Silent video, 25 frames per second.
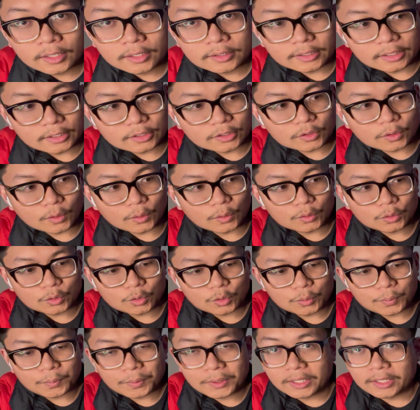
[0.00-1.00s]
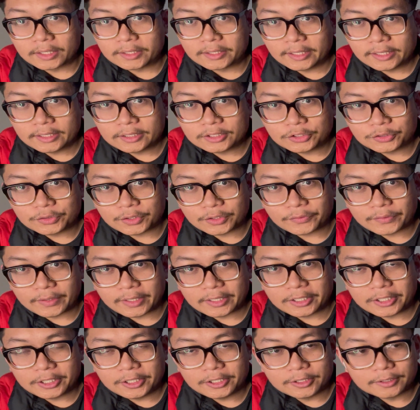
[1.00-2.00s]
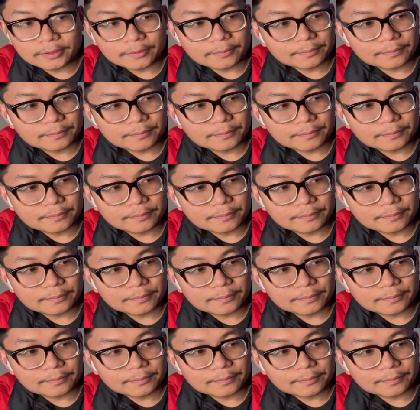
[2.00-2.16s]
That's going to be a dead string right here.